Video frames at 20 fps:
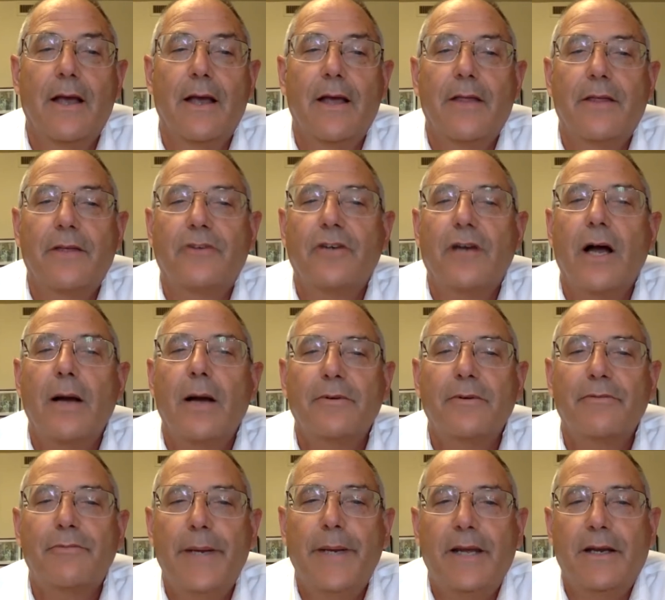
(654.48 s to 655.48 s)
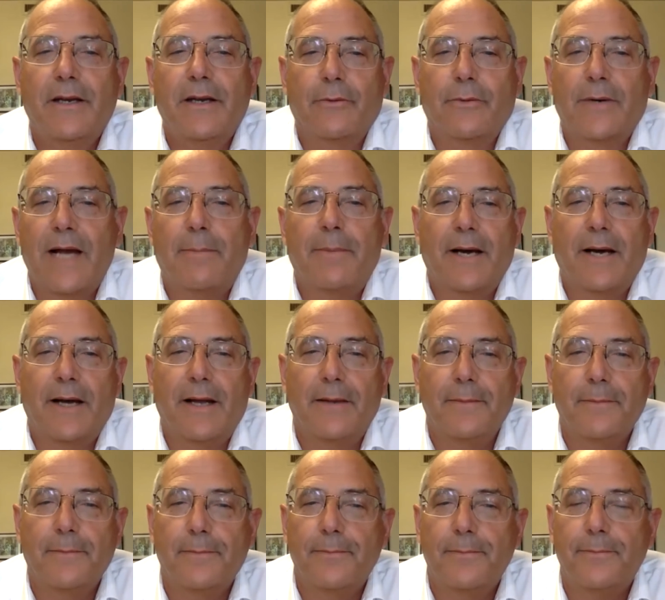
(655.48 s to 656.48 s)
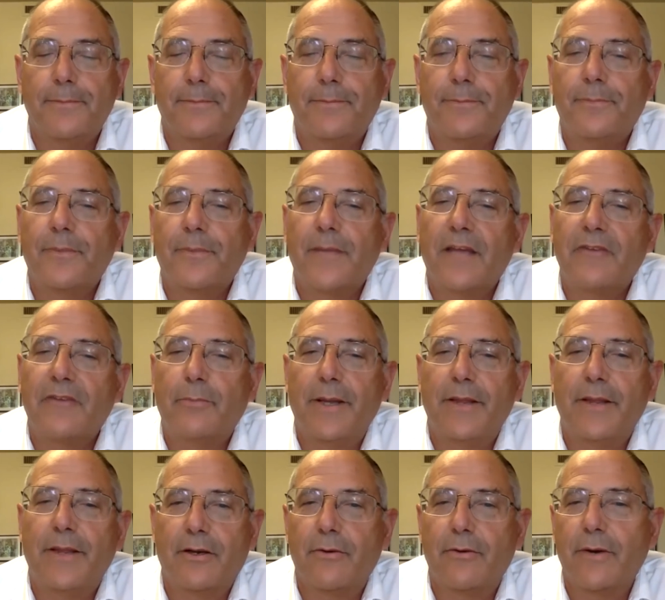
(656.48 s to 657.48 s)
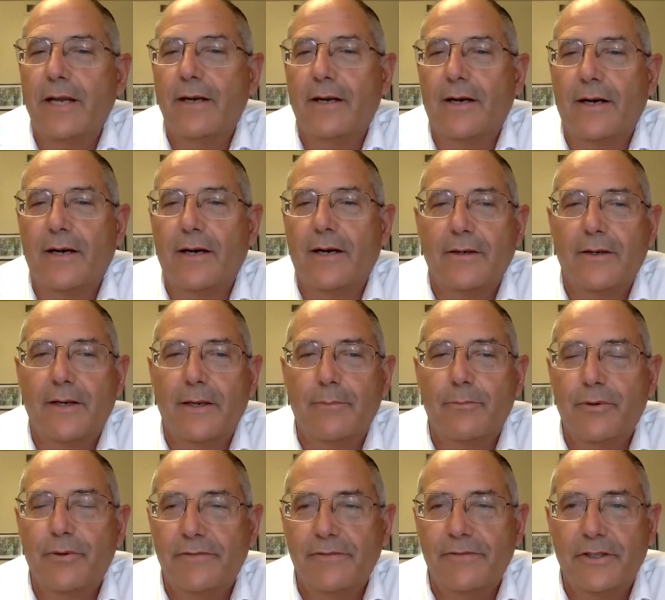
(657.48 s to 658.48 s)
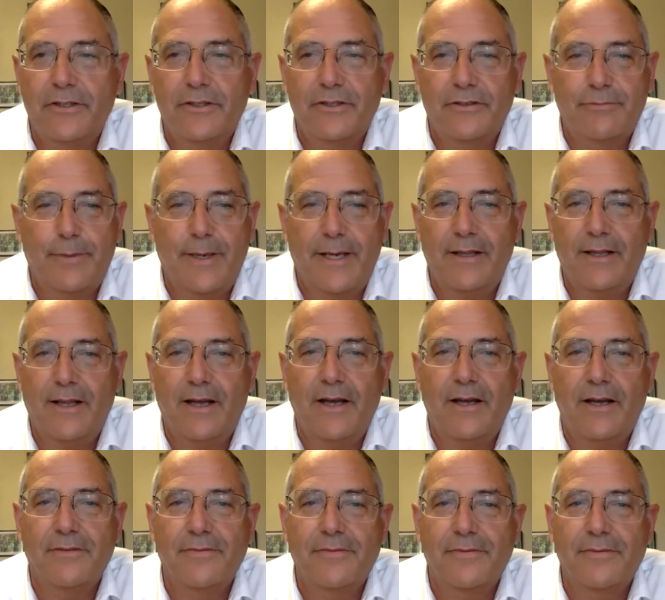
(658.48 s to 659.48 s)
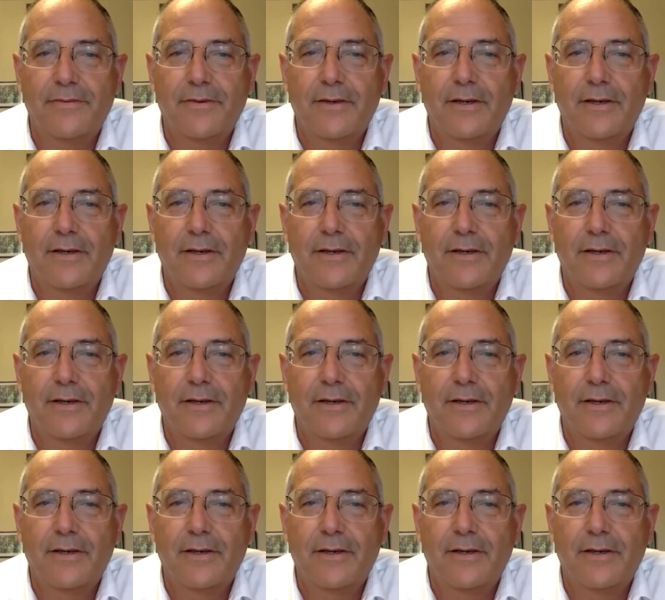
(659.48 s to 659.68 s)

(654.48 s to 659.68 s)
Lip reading: The job of being a rabbi has been the great honor and privilege of my life,